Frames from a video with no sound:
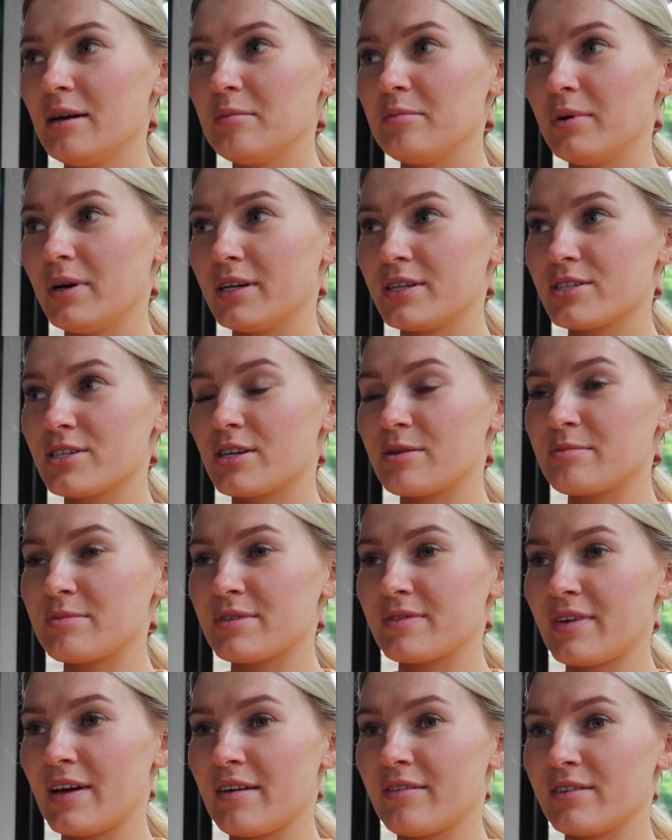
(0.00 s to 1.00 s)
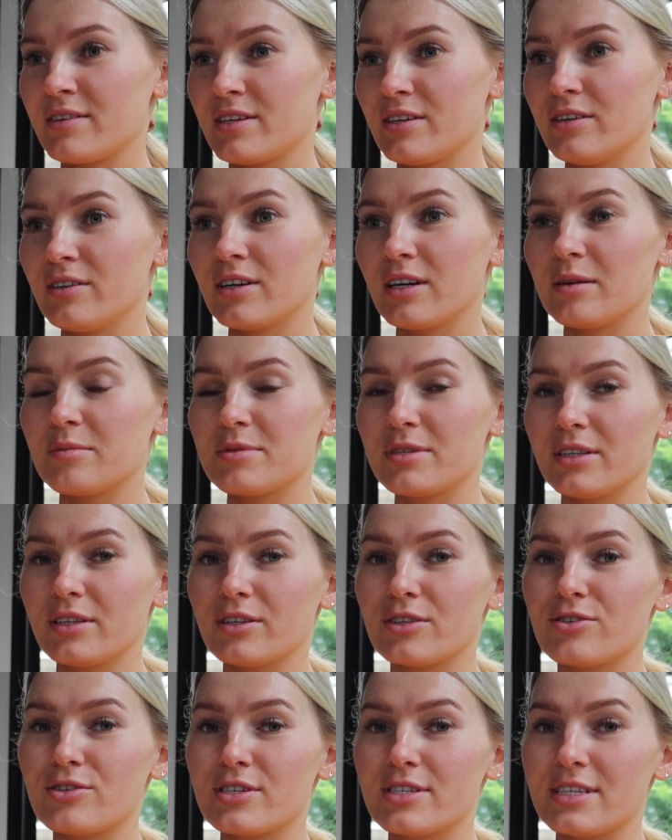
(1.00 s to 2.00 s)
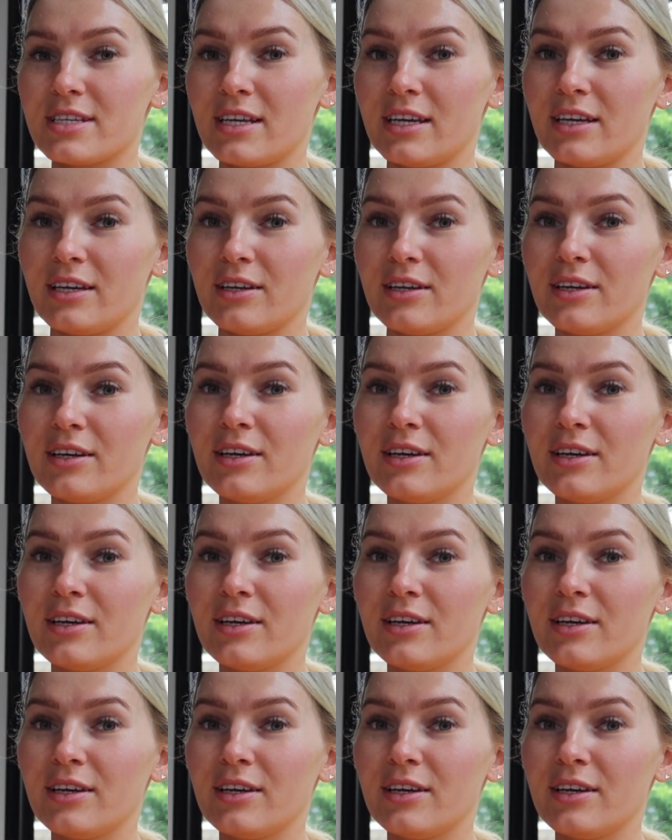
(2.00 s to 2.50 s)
But in terms of having to hook up to electricity,